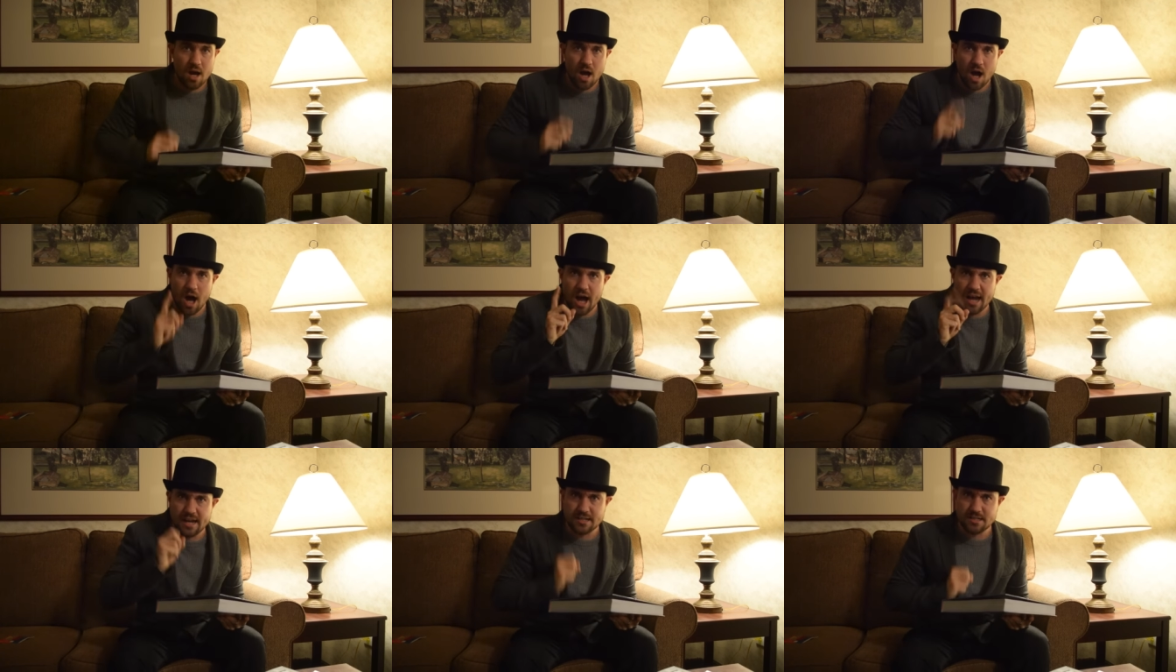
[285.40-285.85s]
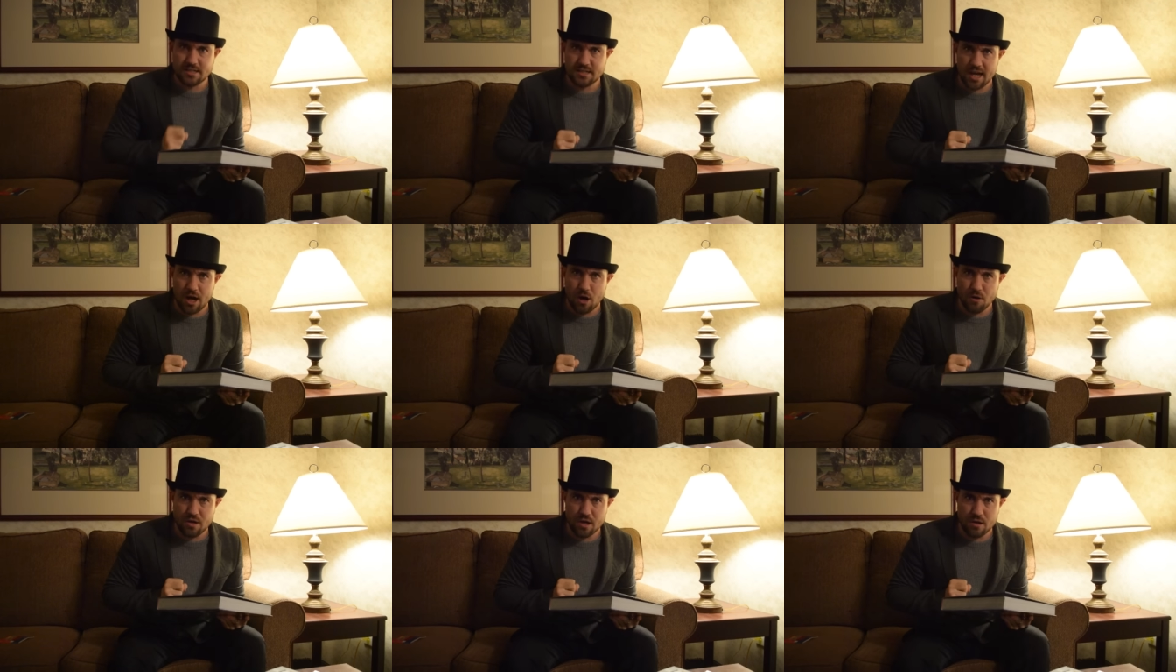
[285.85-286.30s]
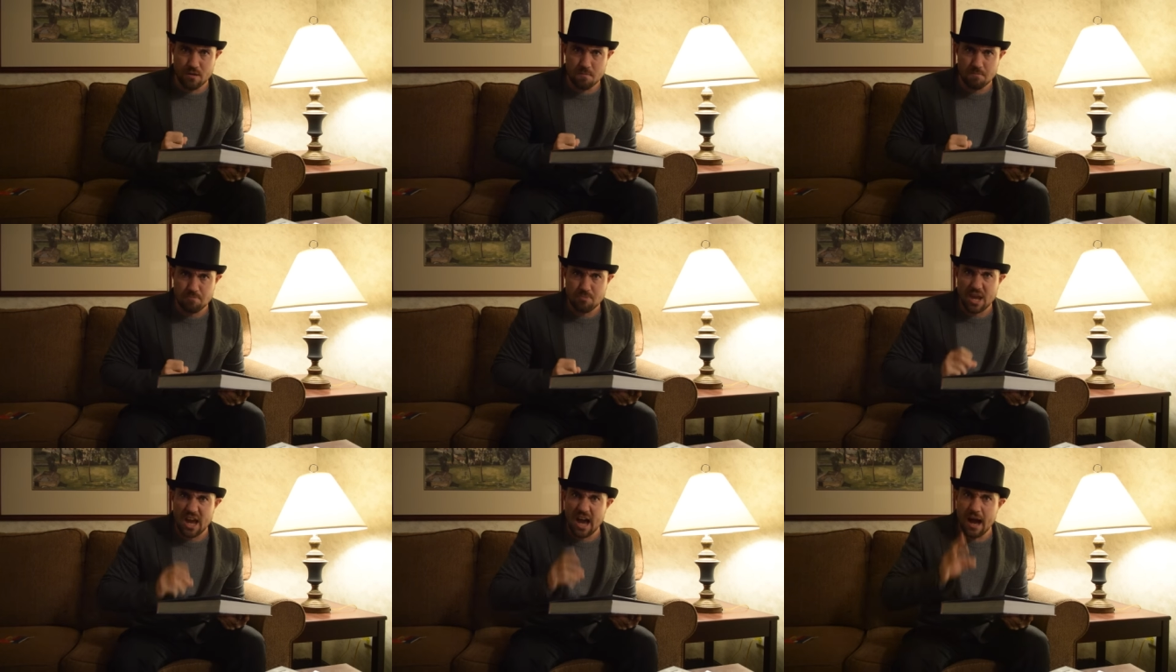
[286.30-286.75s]
I can tell you,
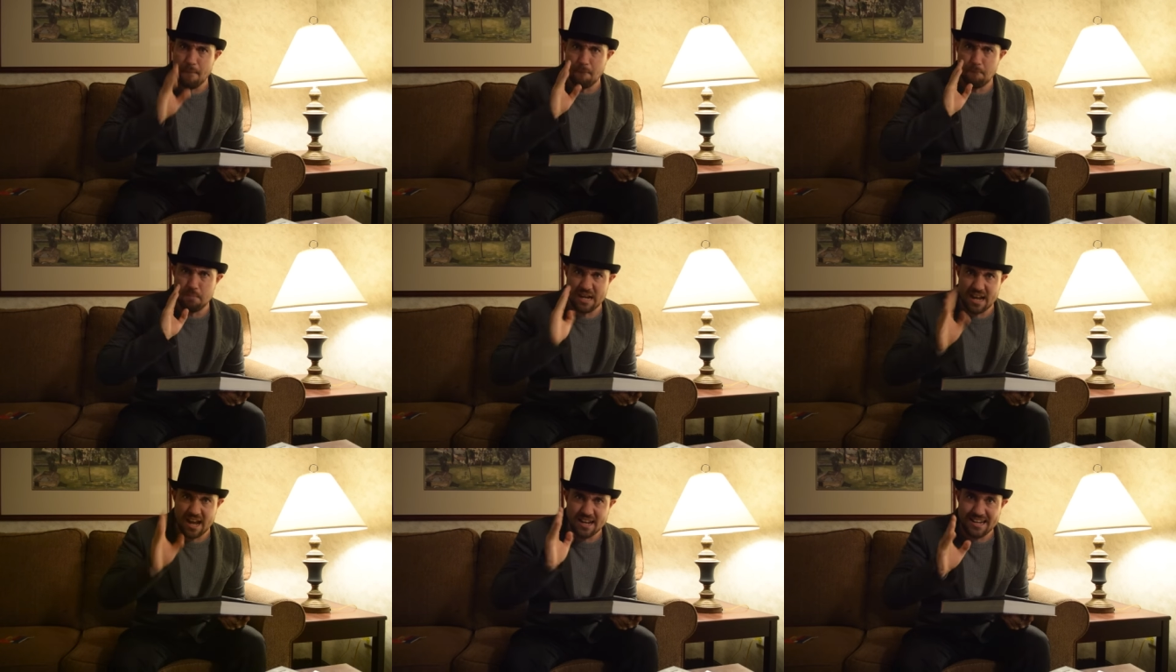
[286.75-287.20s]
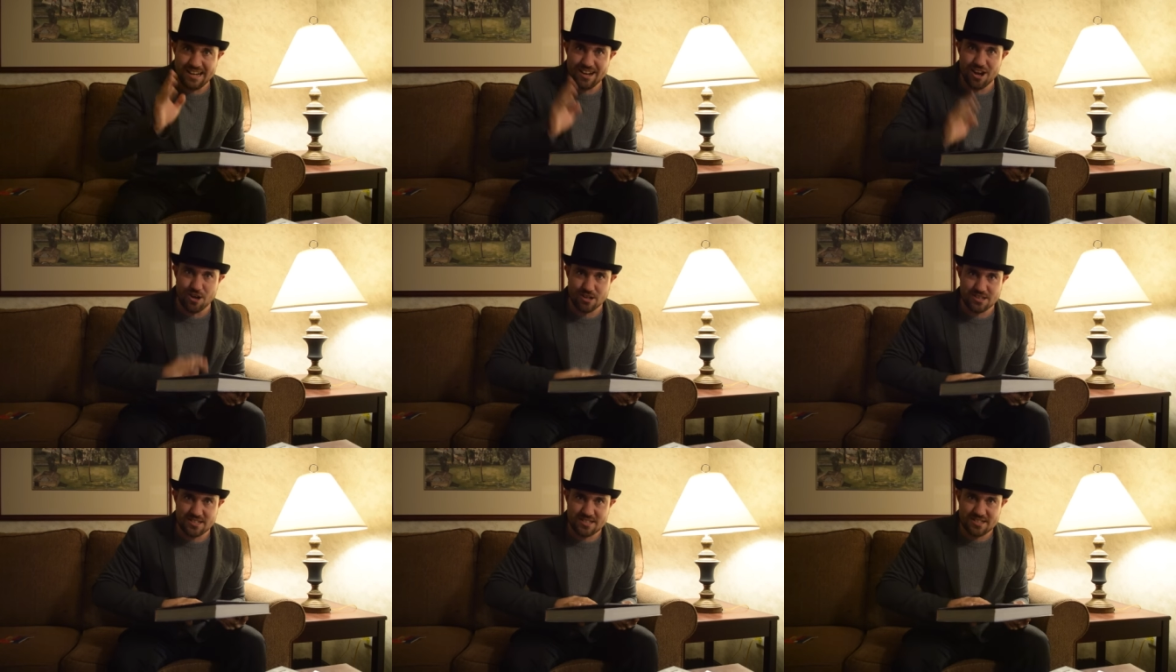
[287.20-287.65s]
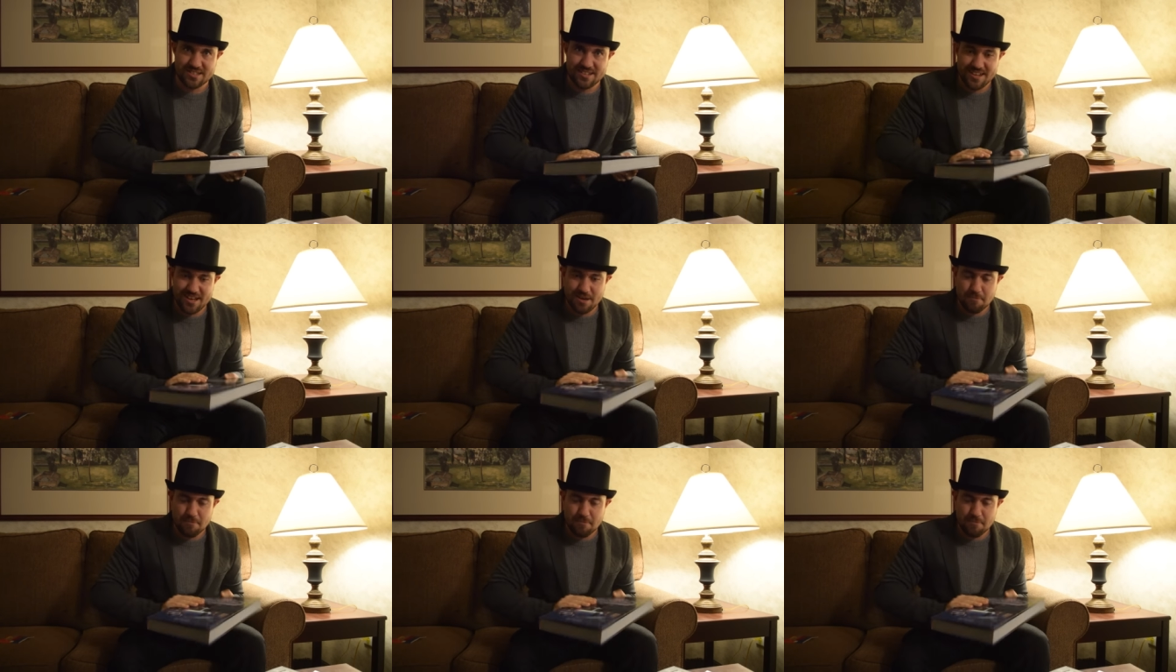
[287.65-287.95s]
a bloody lot.